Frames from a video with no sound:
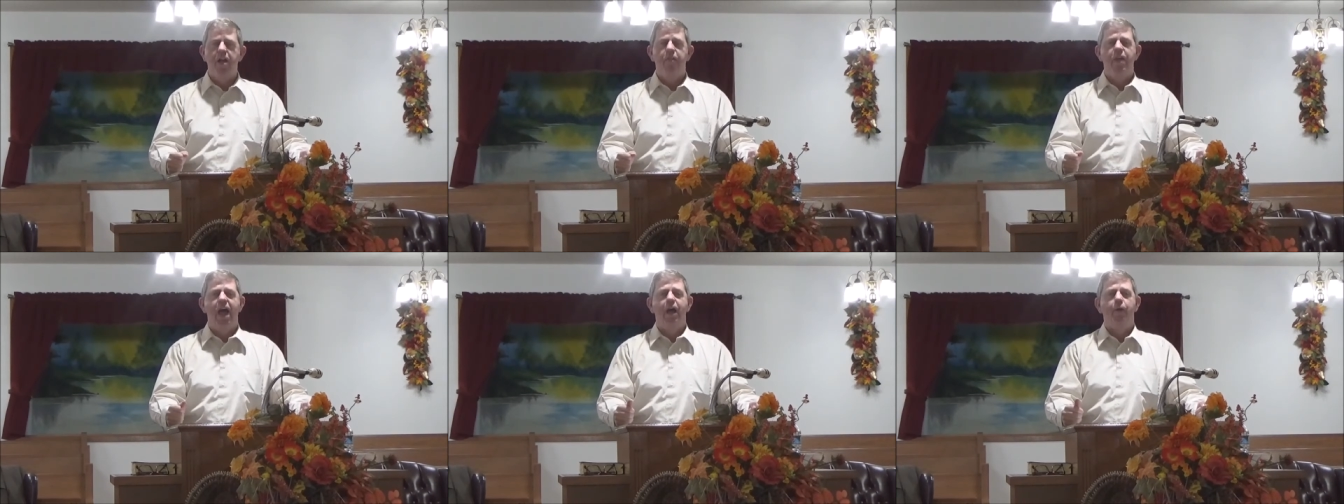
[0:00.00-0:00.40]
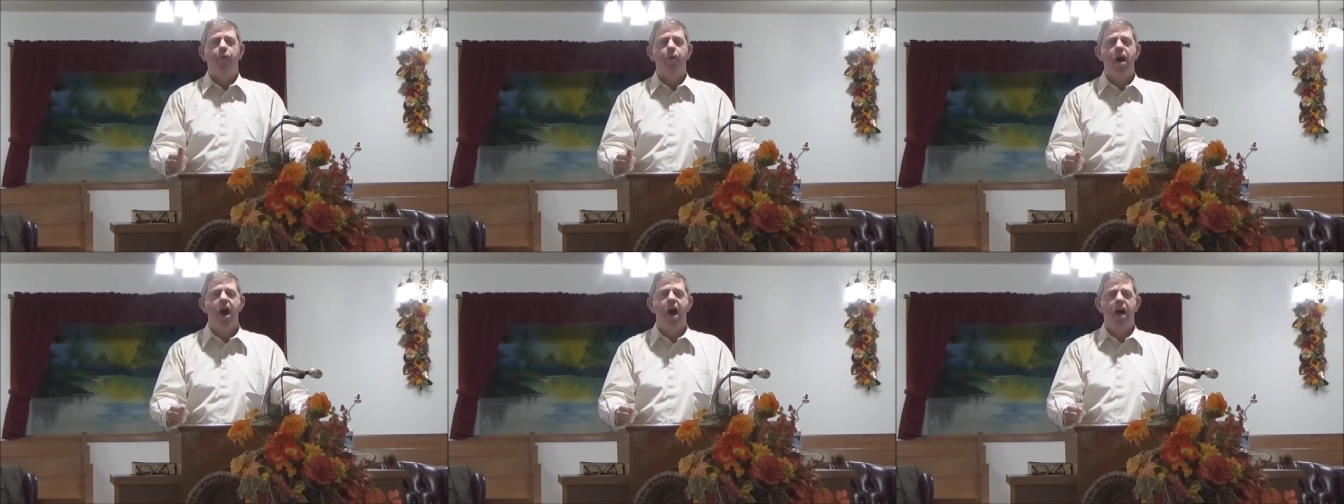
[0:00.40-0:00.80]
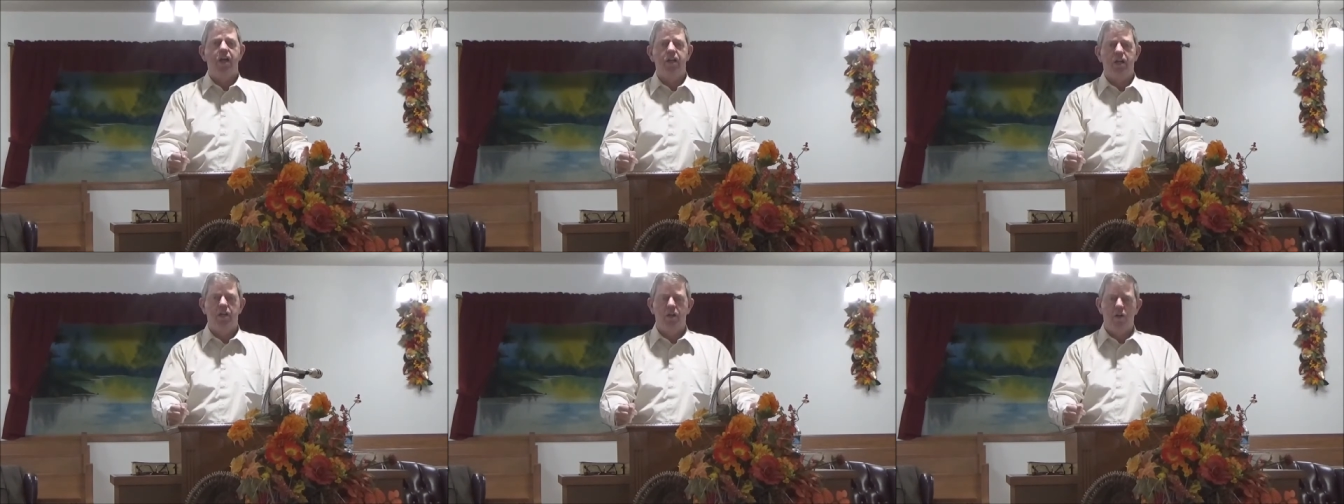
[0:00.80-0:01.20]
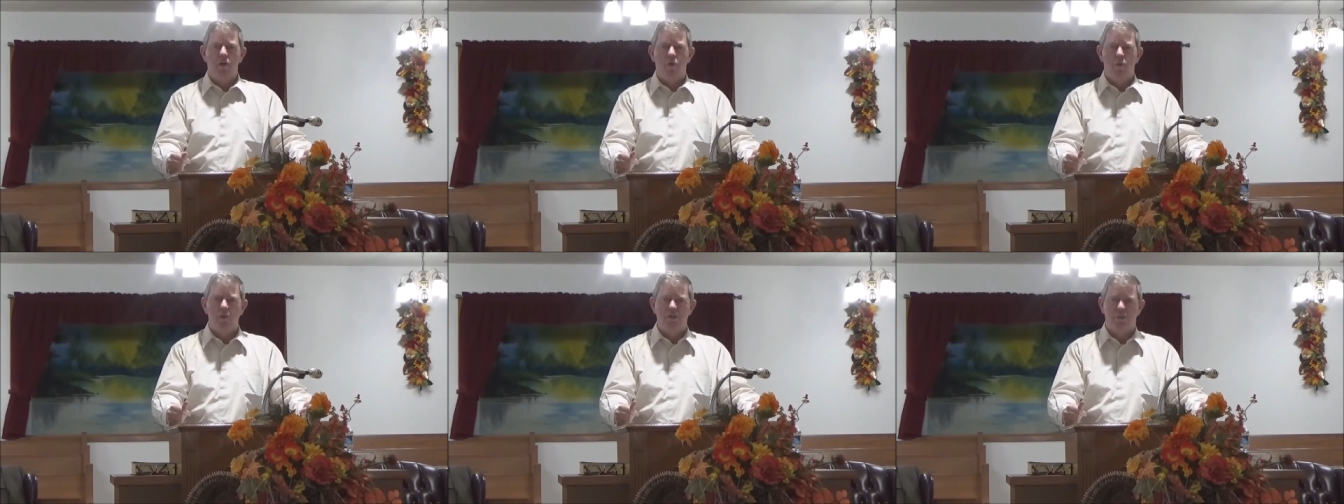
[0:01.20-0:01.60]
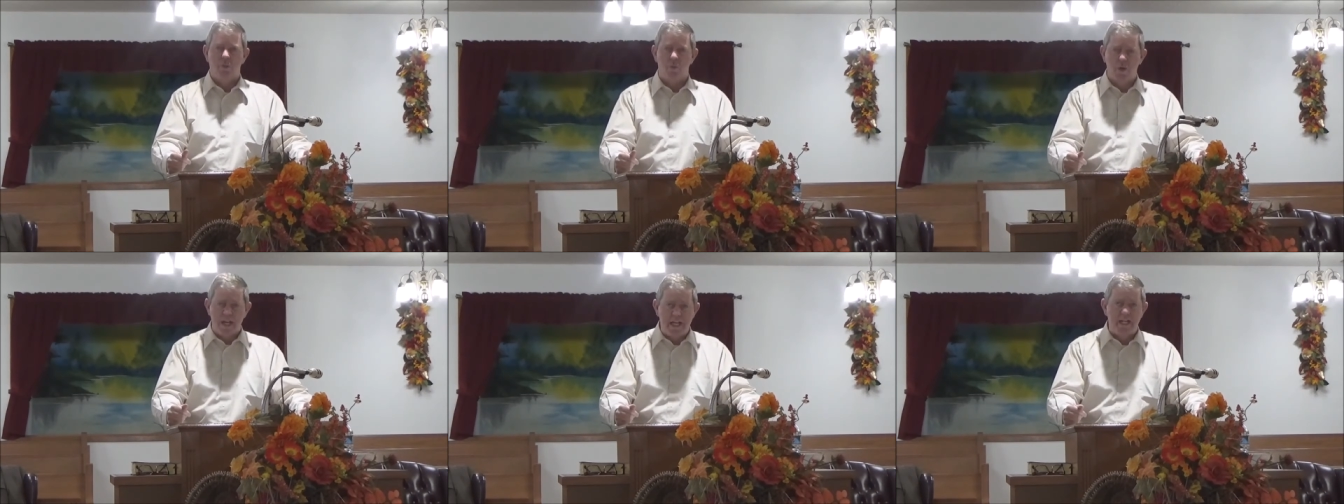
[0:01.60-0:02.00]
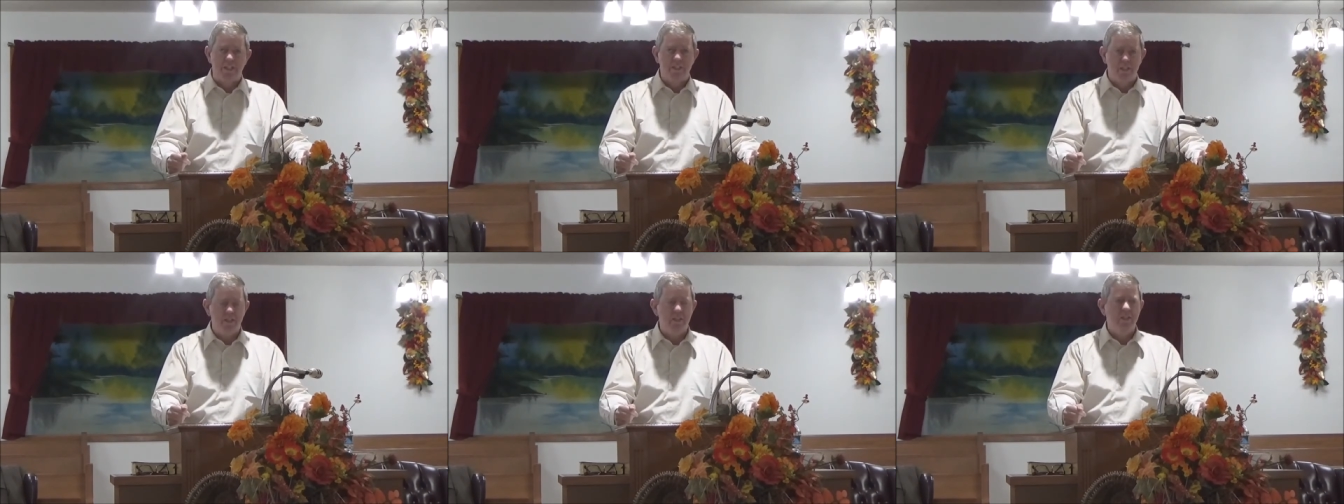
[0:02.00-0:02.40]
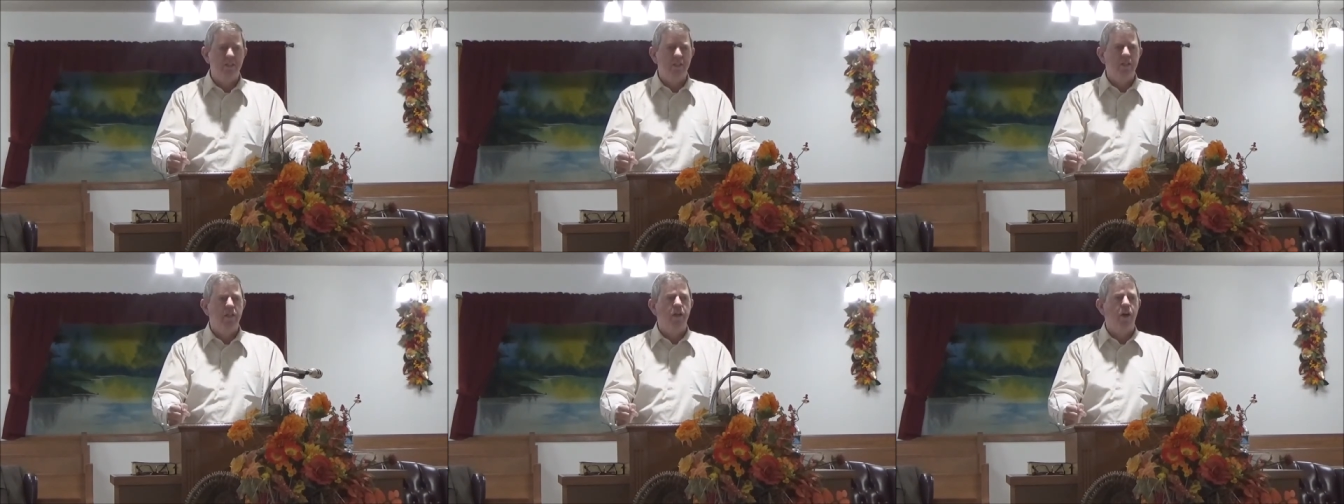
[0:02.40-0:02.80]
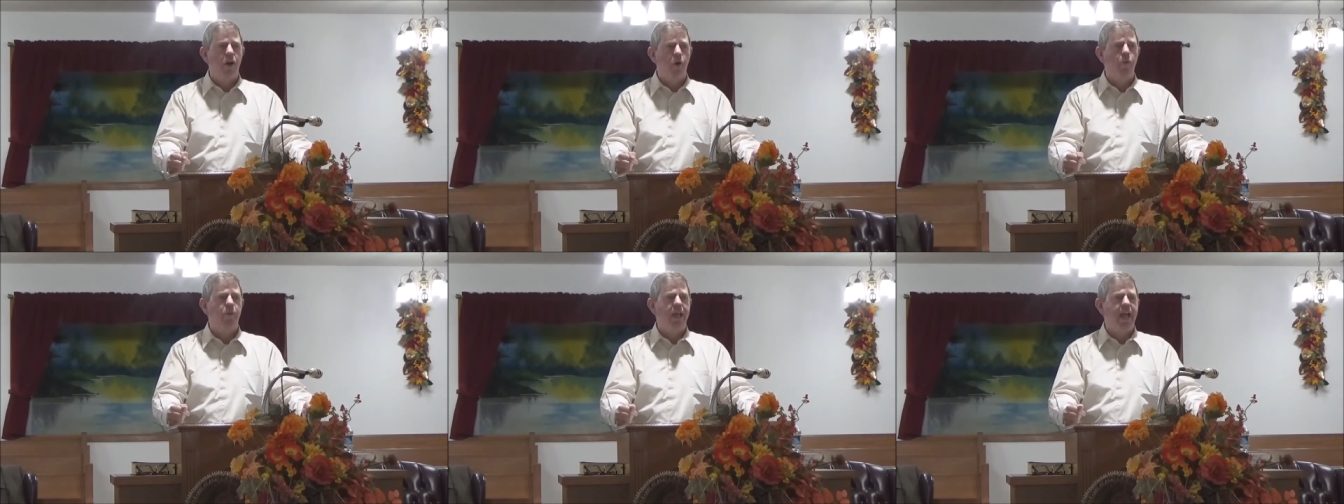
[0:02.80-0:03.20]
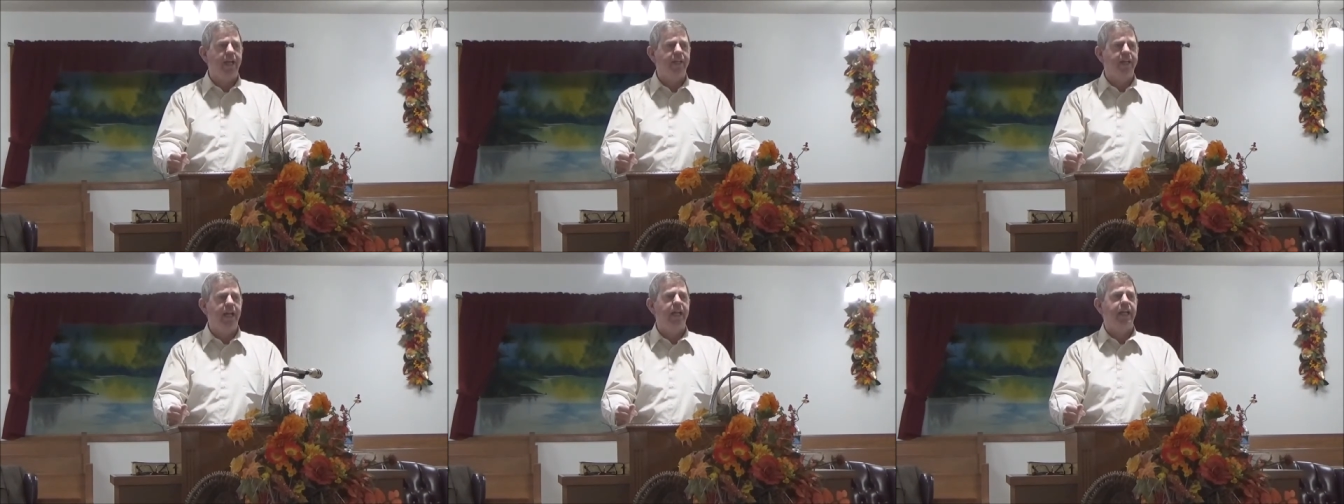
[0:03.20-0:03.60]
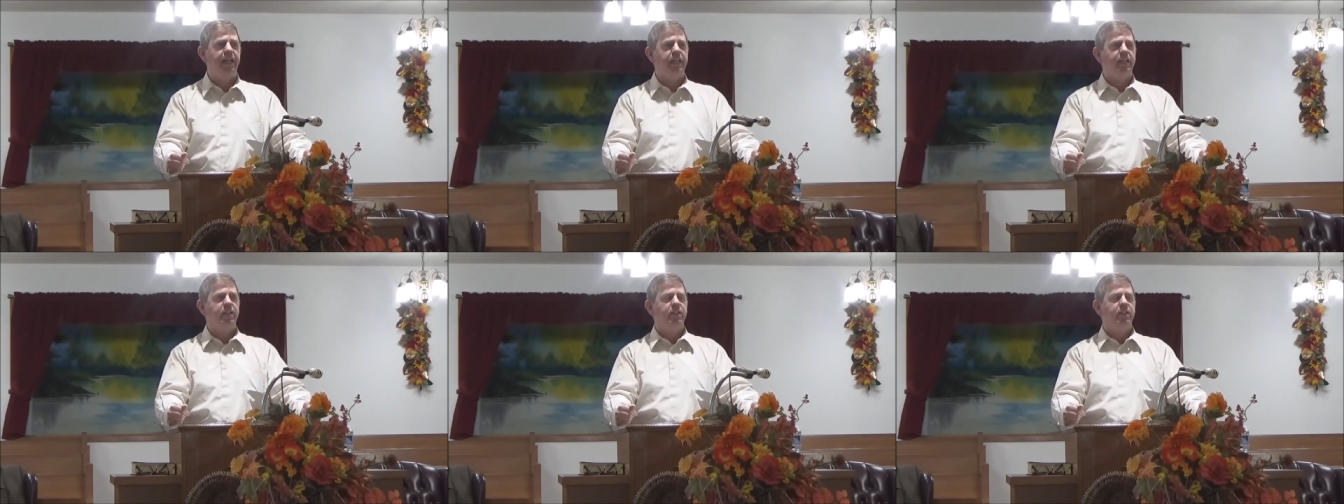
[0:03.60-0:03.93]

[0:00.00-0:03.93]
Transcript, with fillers: that rock was rent on that day.